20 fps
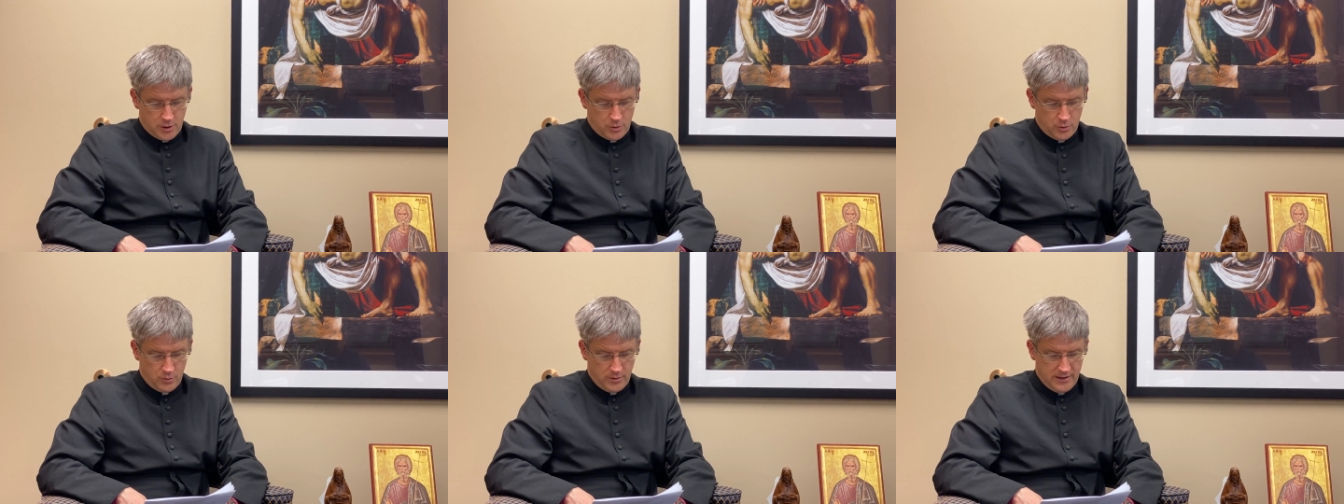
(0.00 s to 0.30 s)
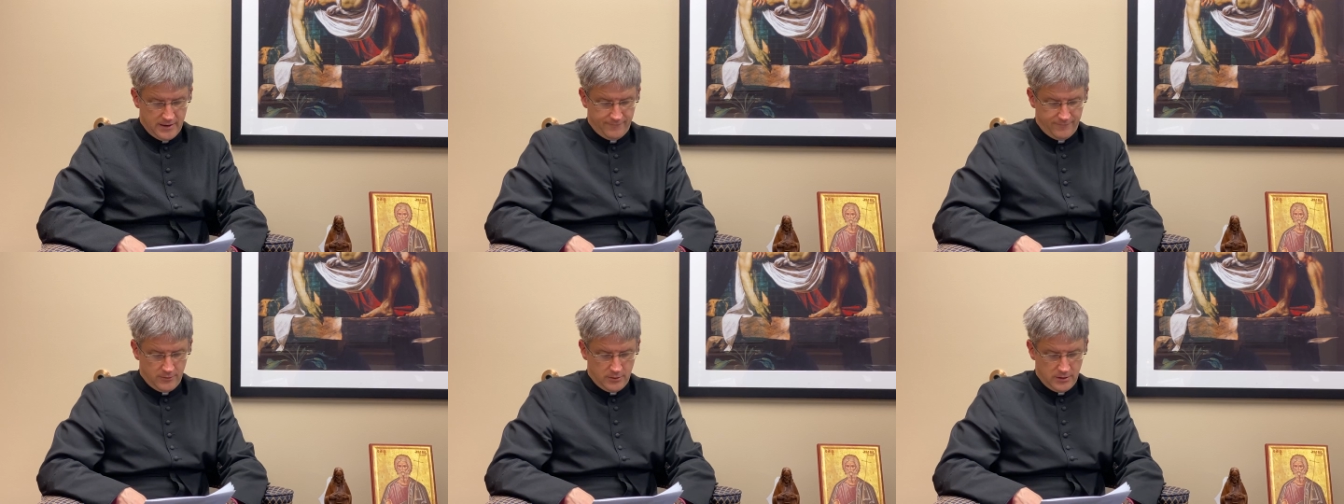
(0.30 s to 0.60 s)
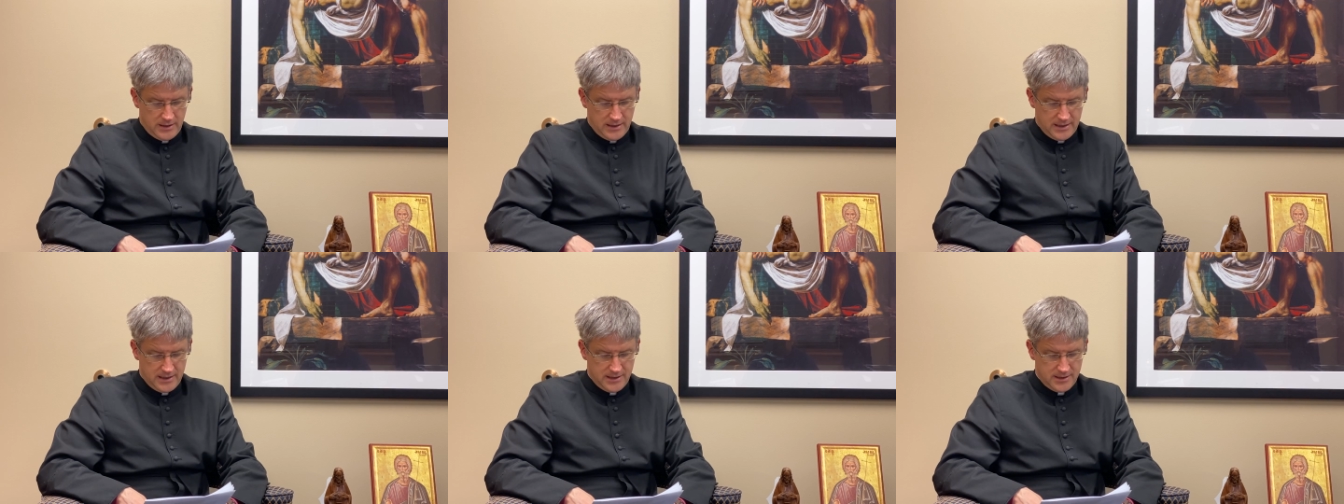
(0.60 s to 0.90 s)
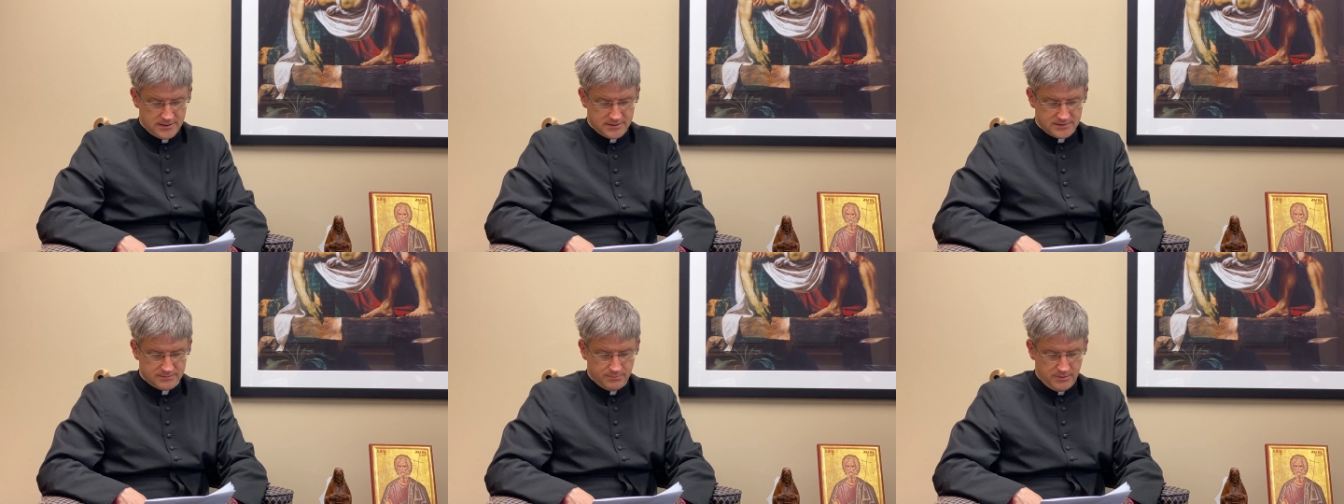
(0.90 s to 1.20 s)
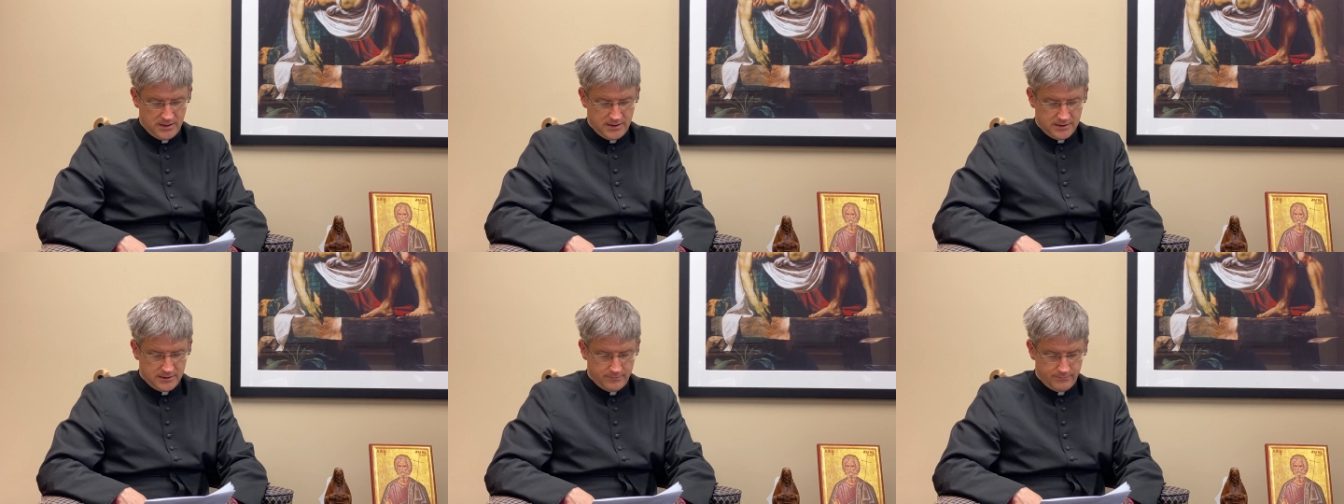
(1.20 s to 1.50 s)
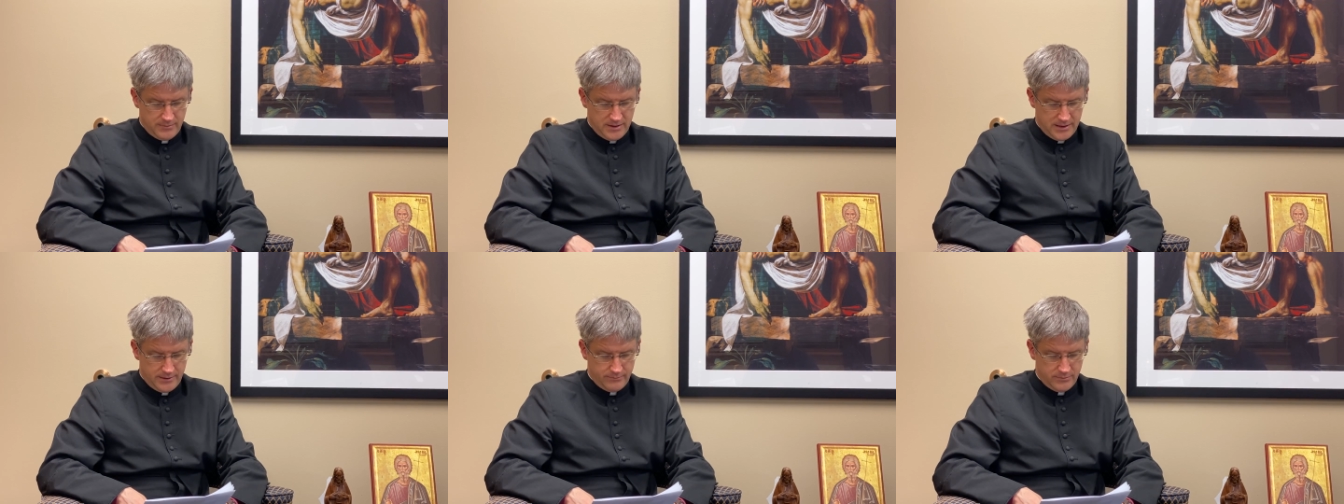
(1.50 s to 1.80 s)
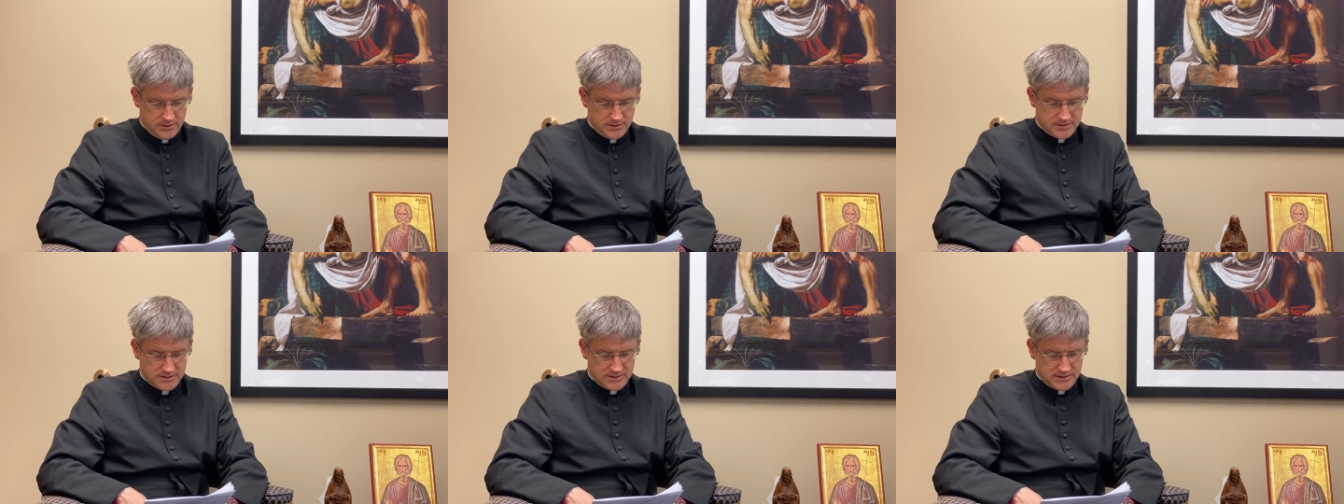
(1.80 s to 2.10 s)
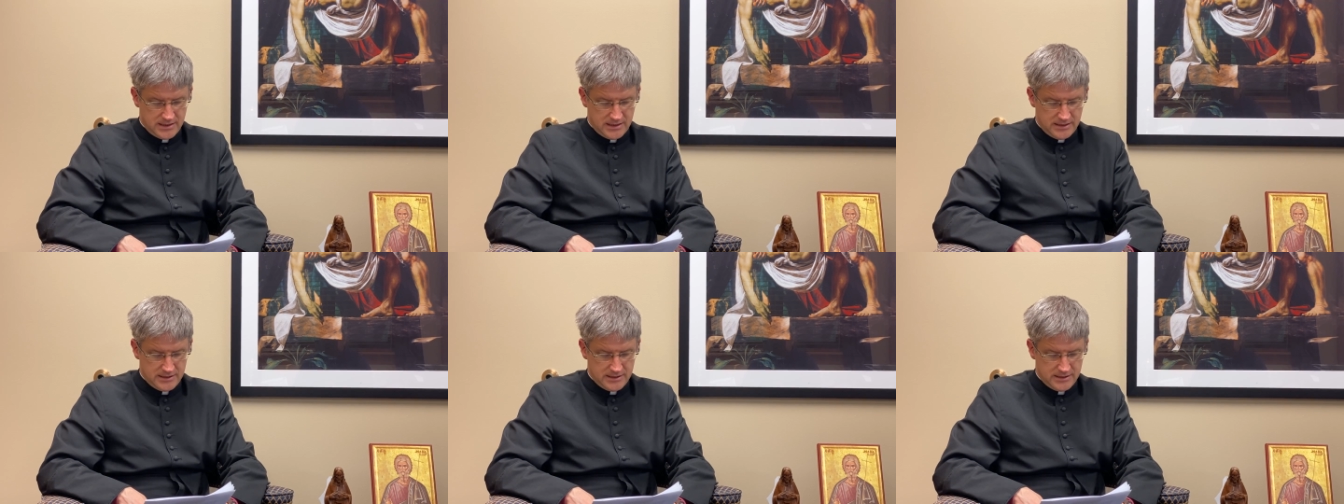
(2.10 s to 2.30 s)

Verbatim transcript: Whoever has my commandments